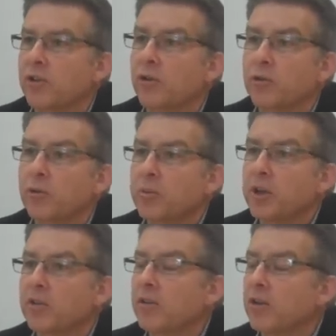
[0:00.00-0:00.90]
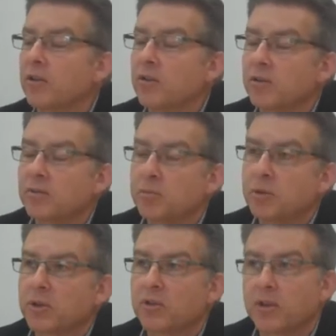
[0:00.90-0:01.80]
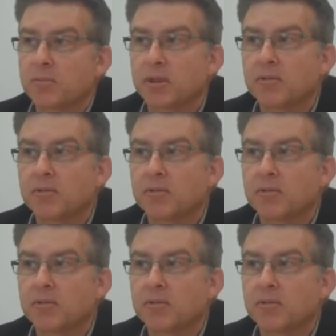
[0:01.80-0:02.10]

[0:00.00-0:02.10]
it also means that you don't have to put the same